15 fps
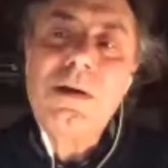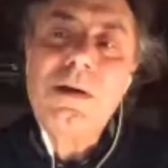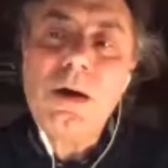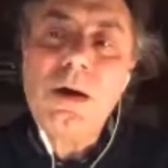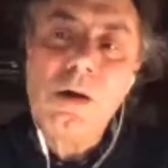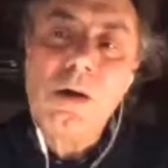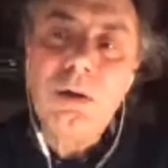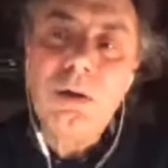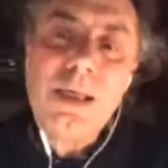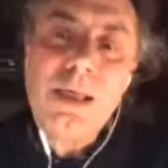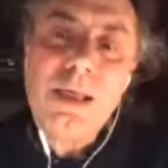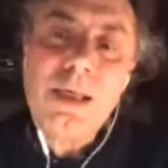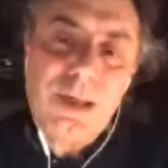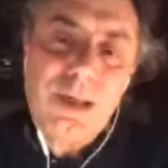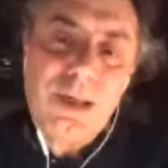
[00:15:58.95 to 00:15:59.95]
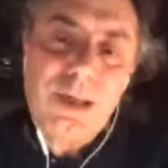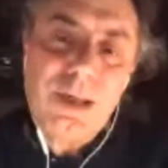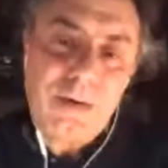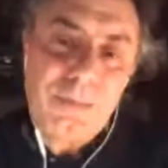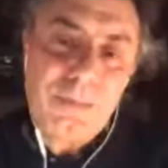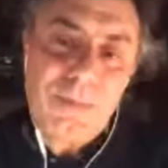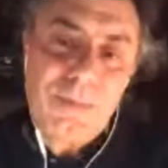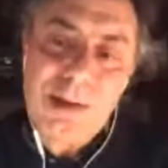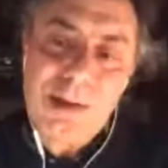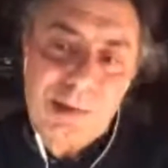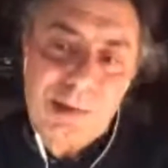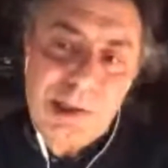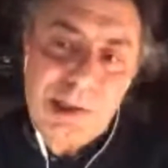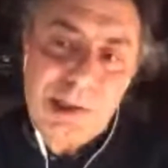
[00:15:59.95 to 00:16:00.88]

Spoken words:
that we are all linked together, and